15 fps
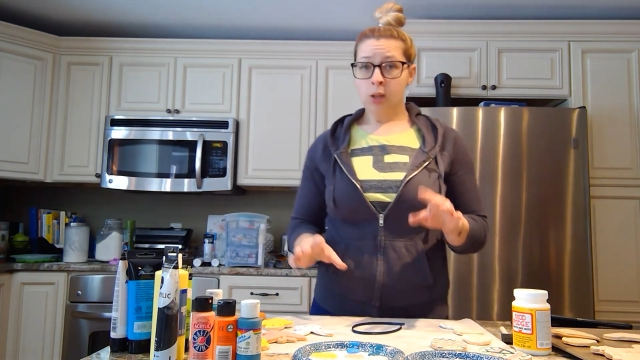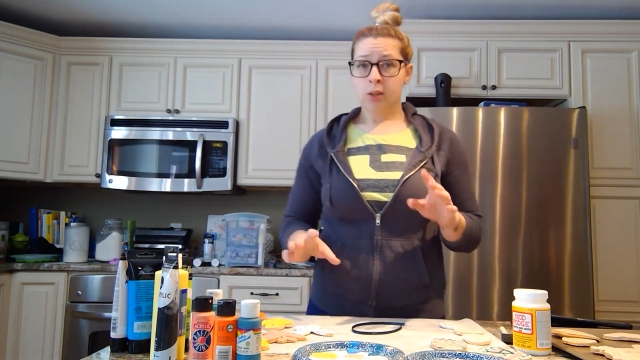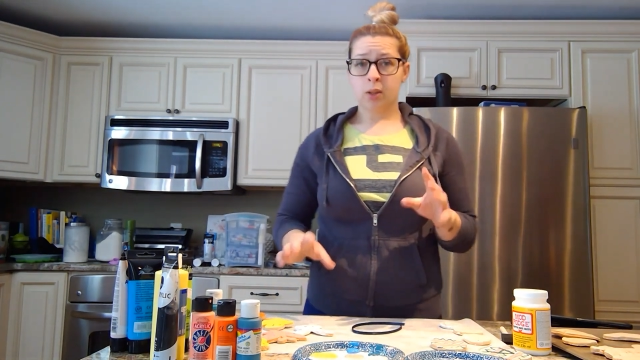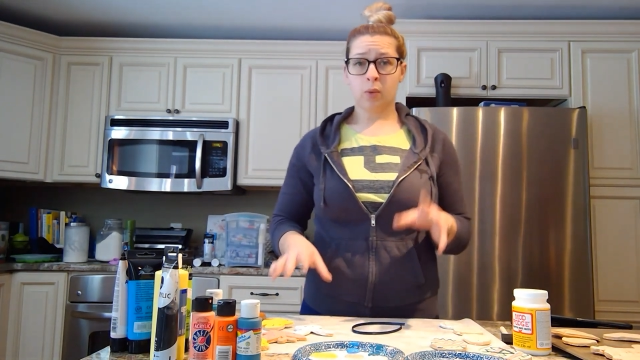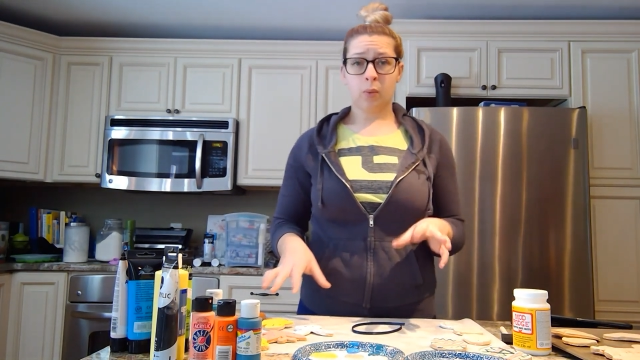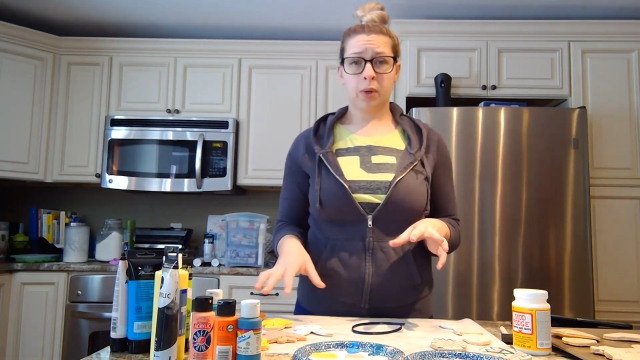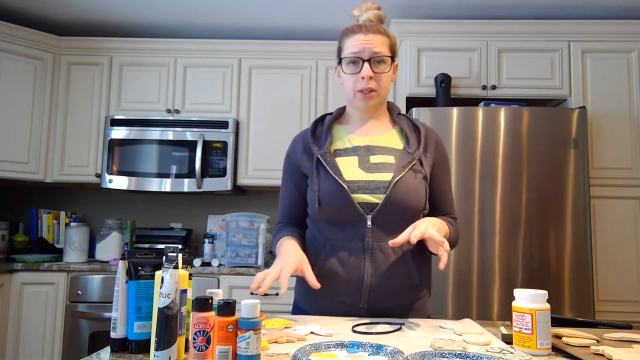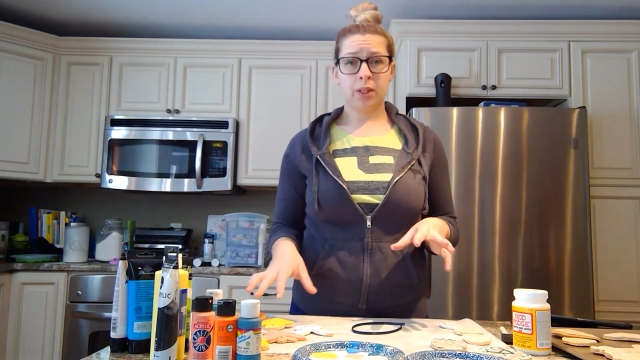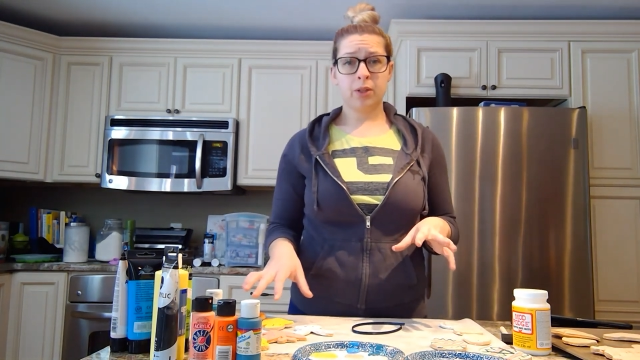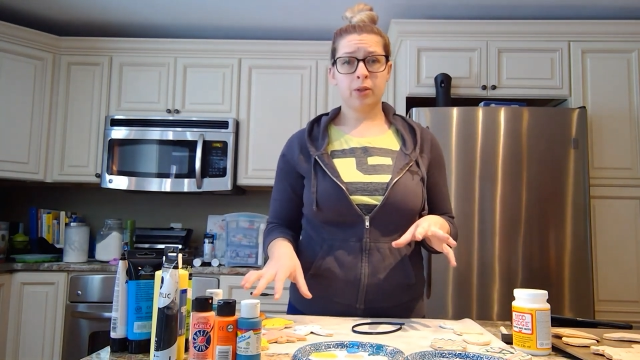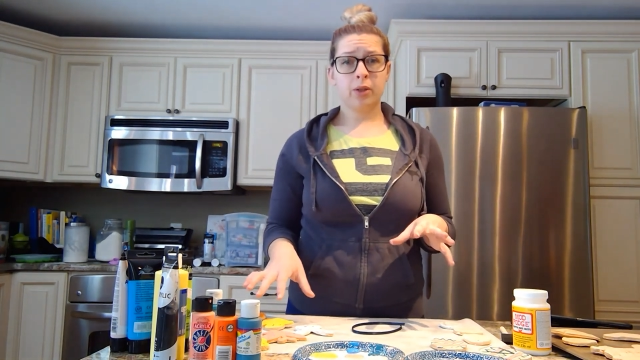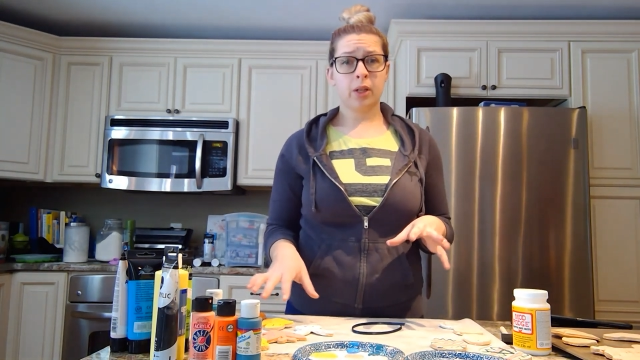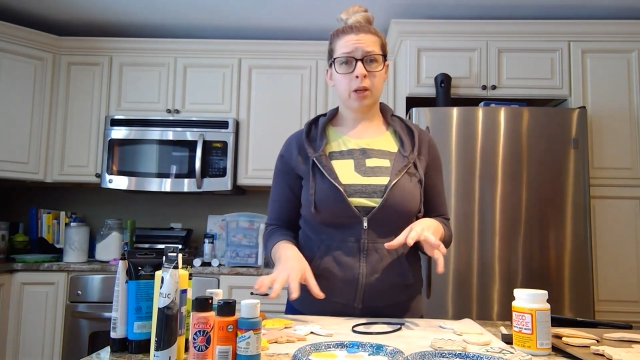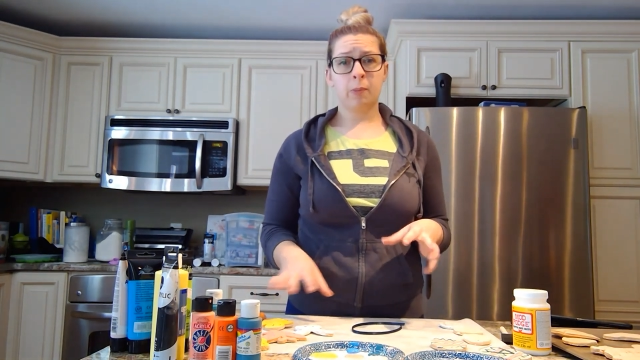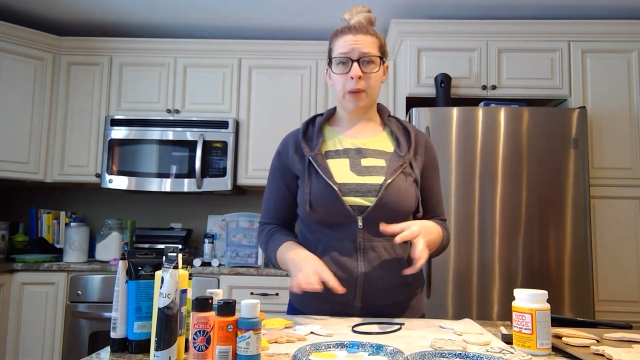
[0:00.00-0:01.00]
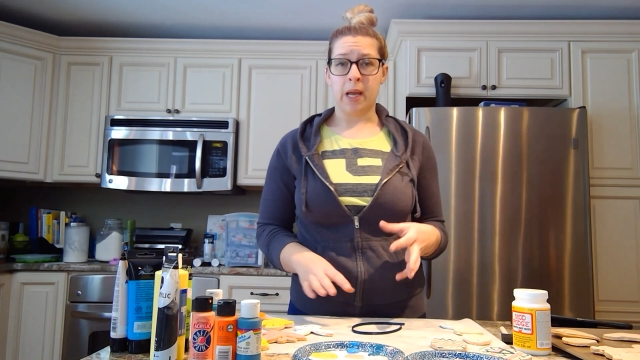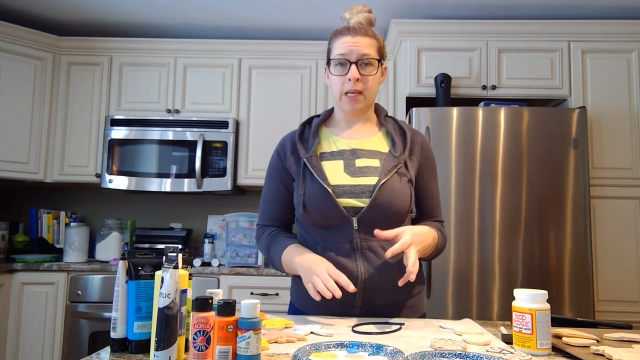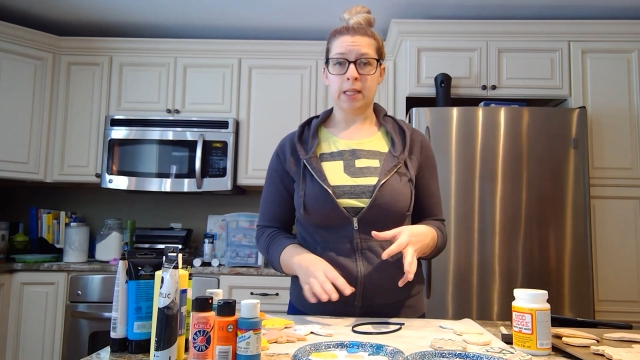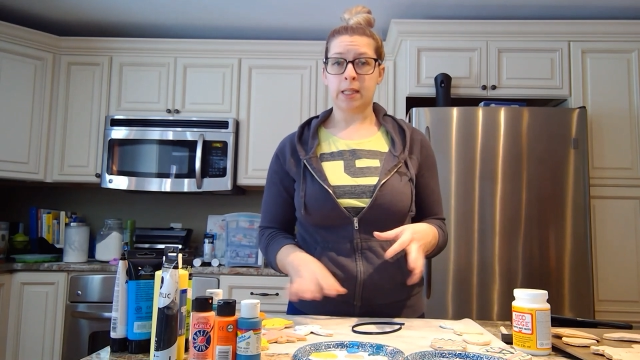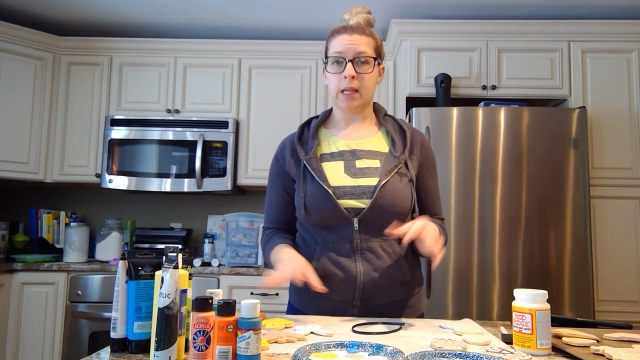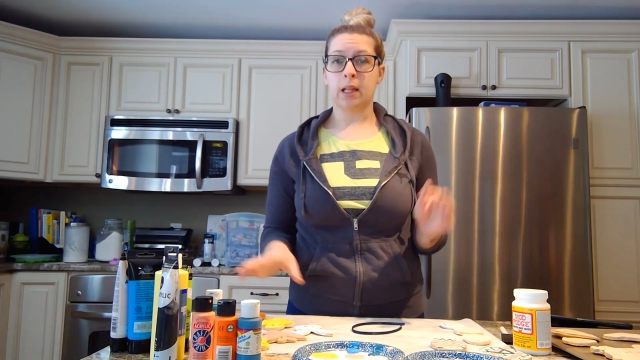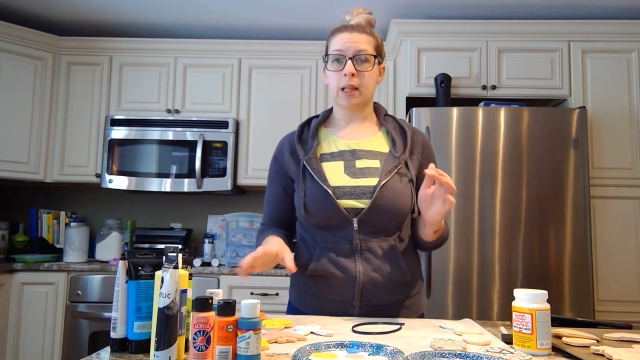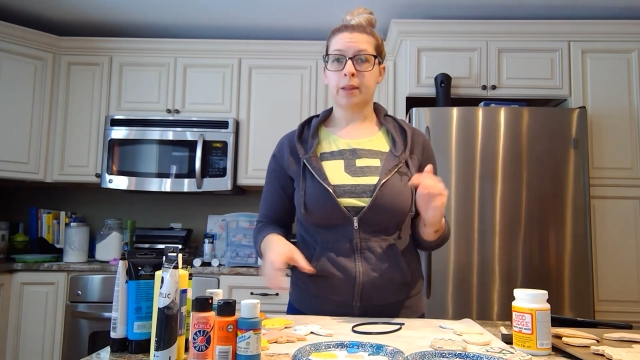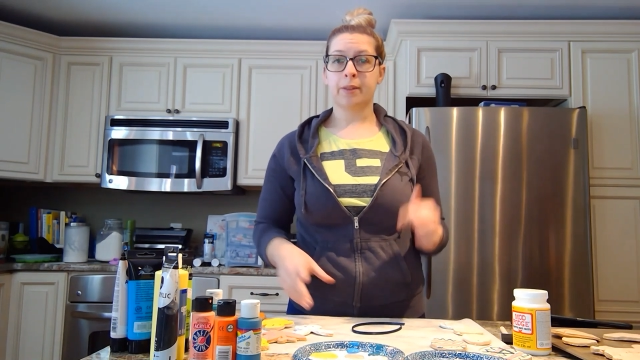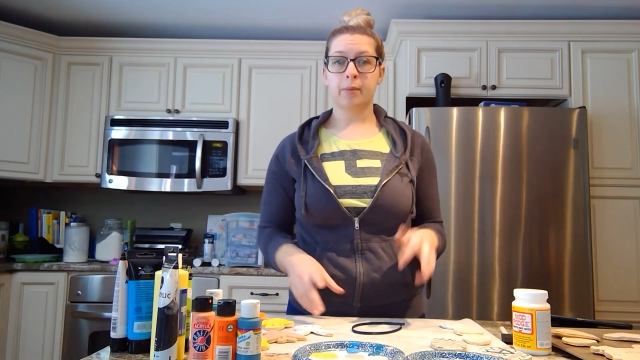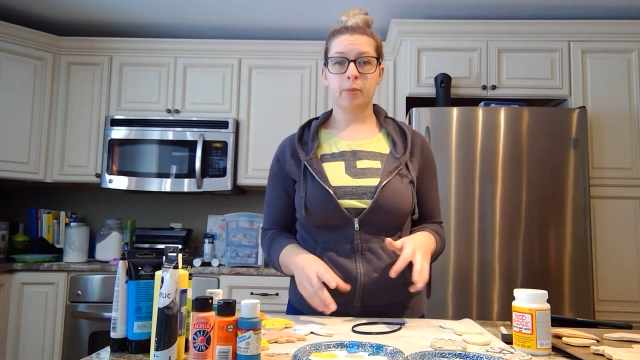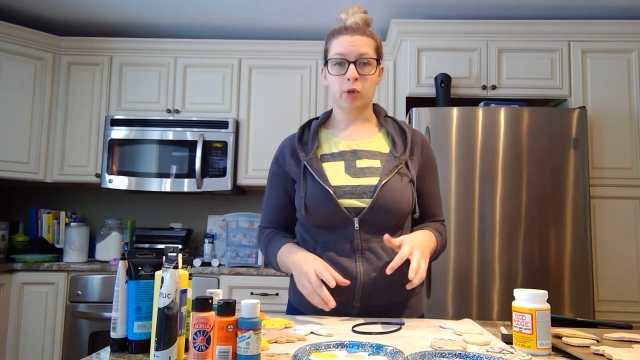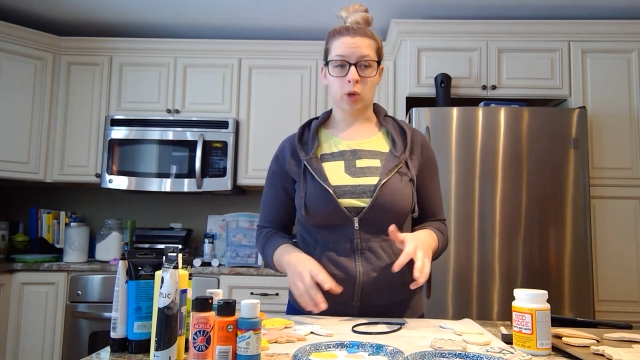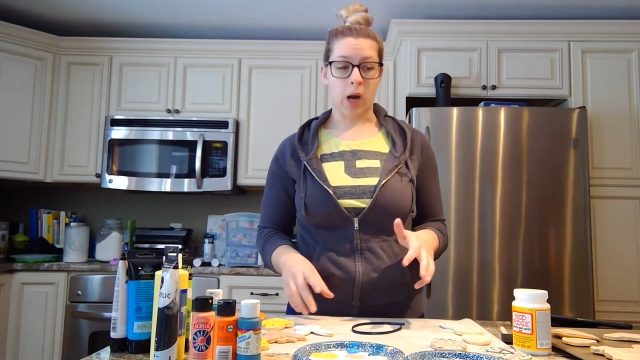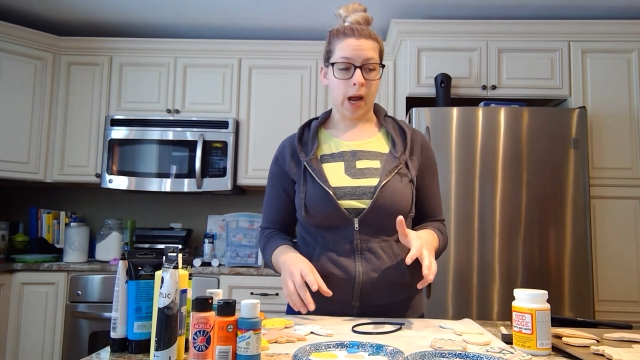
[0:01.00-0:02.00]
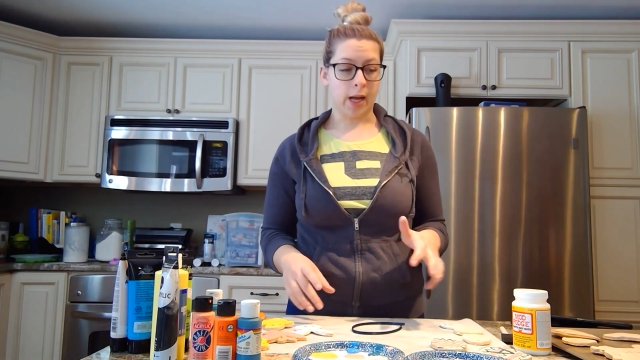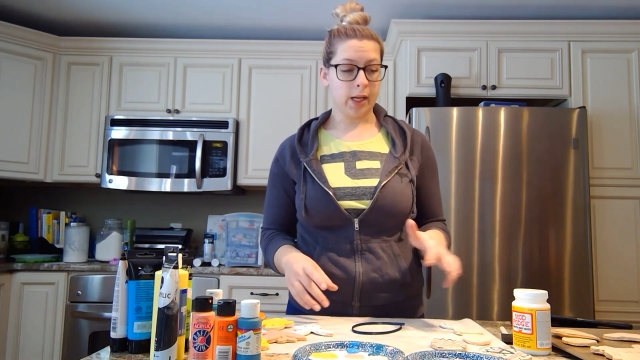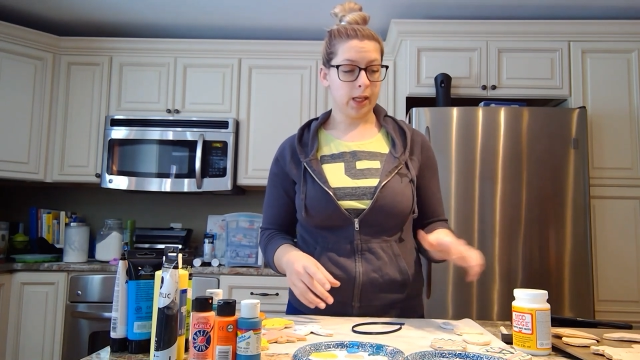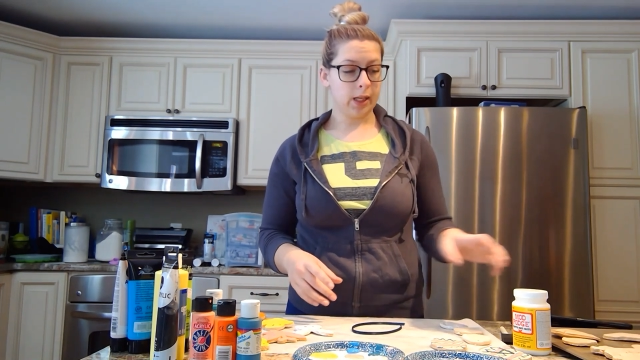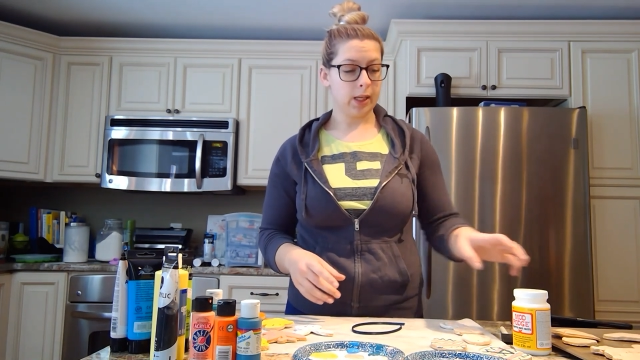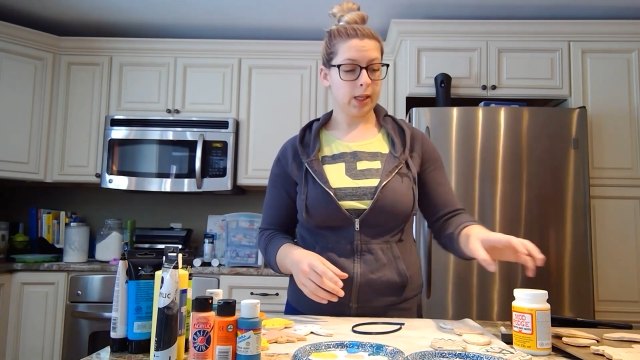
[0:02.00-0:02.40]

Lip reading: So once you're done painting, let them dry.